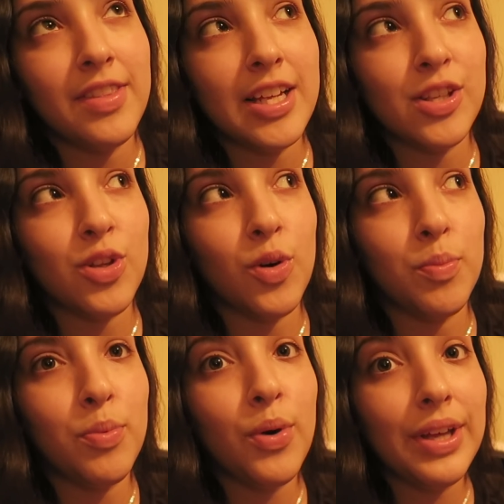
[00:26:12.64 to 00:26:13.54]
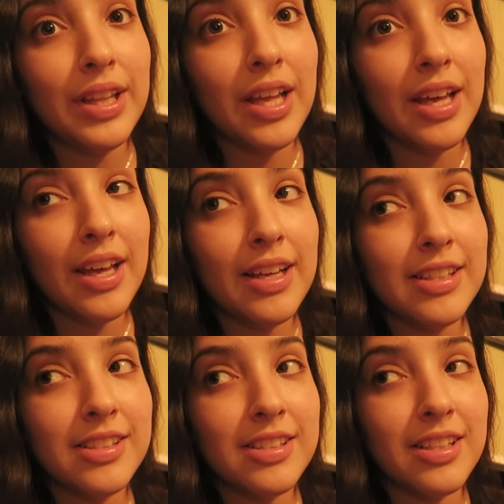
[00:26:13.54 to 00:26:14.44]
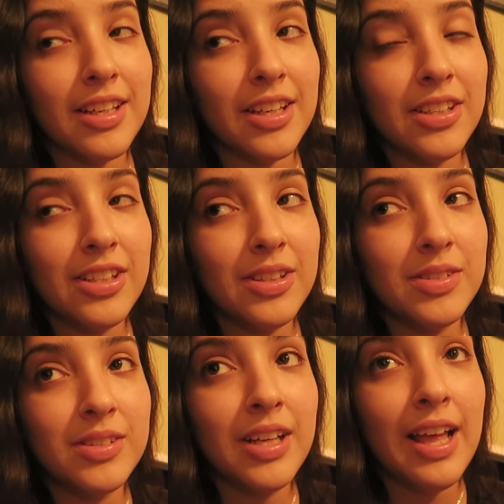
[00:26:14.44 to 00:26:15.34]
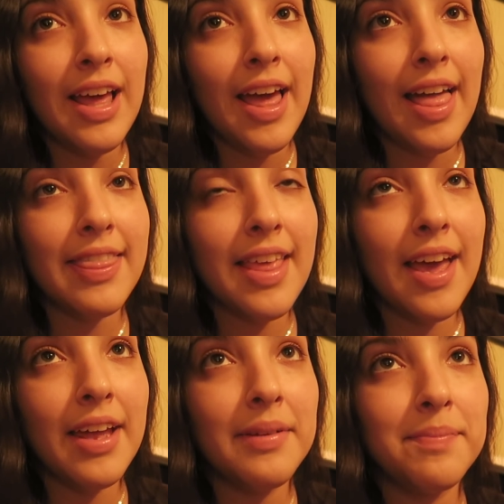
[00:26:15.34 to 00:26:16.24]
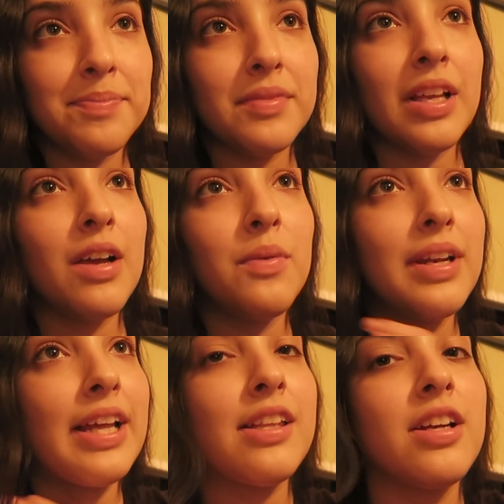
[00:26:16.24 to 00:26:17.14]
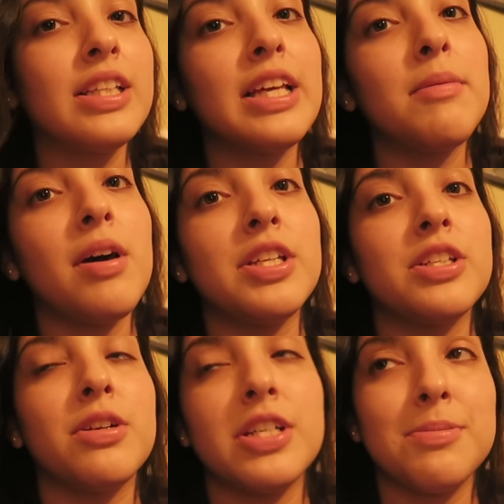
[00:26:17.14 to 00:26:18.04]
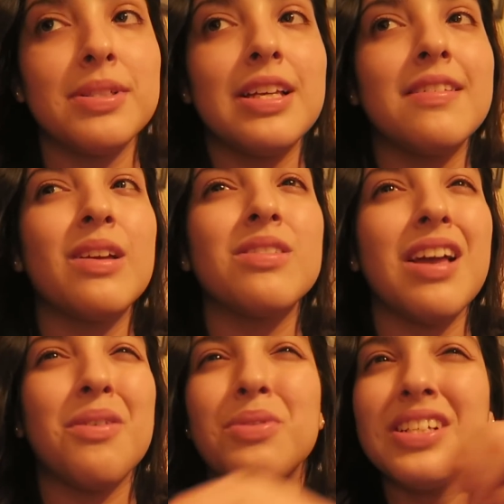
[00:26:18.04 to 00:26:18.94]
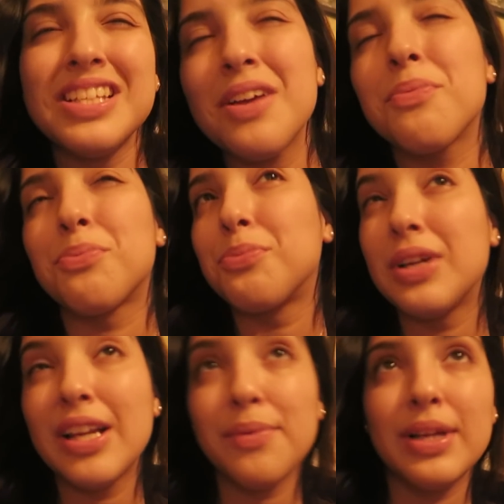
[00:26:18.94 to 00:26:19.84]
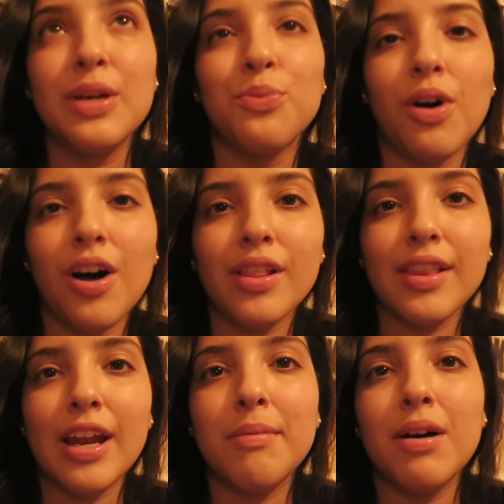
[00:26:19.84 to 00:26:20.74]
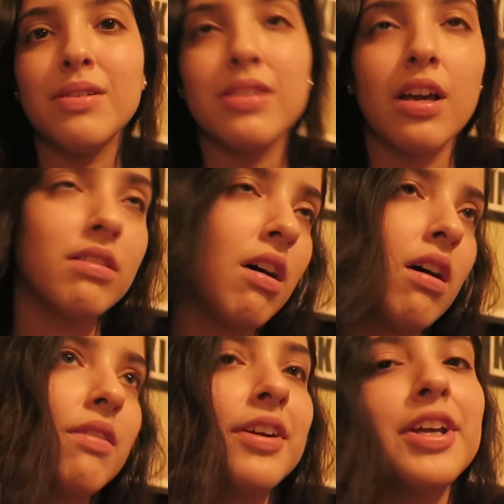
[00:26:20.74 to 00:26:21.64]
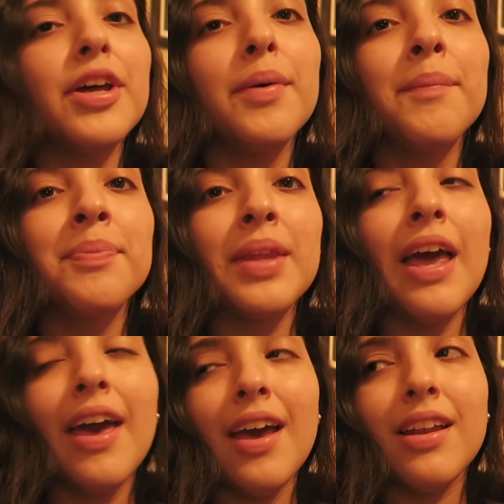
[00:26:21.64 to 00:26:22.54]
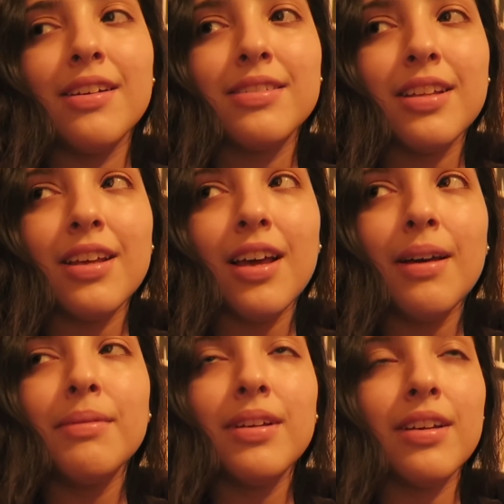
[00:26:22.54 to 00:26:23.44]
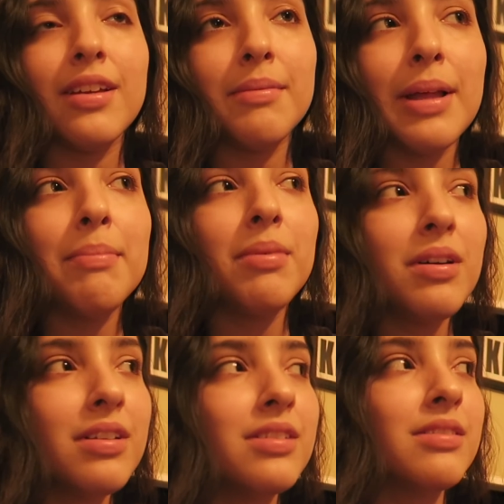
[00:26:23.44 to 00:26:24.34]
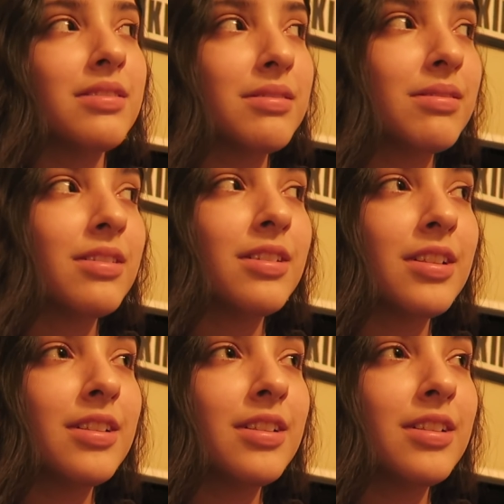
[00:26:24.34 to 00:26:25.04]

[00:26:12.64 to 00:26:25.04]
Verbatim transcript: that's so pointless like you know and then when I started thinking about his Christmas gifts I was like what does he really really want then I'm always like no or you know and I was like I want to get him that ball he always wanted